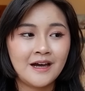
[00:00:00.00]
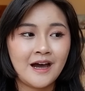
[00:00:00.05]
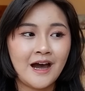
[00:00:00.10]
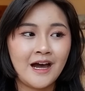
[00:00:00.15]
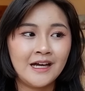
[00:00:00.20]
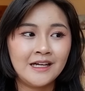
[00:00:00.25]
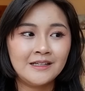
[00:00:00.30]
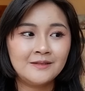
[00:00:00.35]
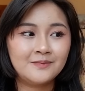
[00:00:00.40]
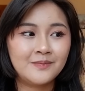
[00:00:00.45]

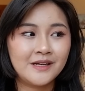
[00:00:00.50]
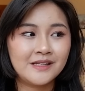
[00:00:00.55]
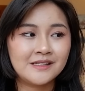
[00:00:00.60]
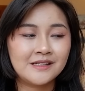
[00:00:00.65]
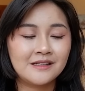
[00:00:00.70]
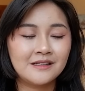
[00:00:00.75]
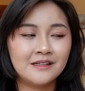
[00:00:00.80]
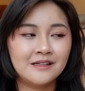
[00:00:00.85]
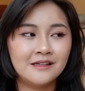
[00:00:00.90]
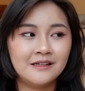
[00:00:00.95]
I had
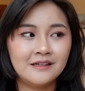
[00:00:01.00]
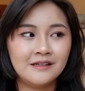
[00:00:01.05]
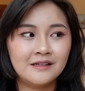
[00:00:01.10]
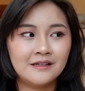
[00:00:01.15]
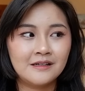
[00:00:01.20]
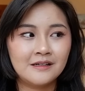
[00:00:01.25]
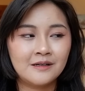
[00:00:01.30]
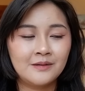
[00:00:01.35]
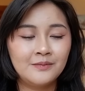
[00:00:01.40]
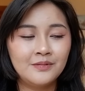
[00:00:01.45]
basically
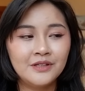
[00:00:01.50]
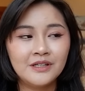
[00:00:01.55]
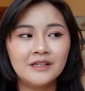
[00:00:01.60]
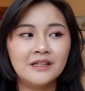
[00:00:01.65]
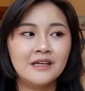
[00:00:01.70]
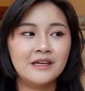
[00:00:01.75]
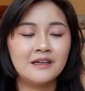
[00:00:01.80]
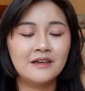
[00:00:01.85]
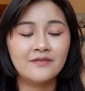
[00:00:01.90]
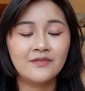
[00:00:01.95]

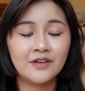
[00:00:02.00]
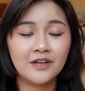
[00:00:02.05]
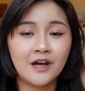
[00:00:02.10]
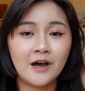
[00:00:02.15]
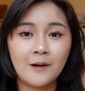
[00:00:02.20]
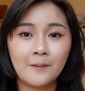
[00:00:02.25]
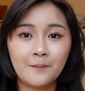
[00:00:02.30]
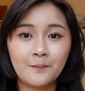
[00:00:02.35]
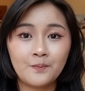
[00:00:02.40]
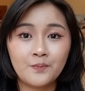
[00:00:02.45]
completely given
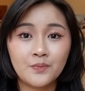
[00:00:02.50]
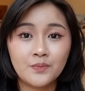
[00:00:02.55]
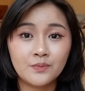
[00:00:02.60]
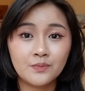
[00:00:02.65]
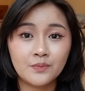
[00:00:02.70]
up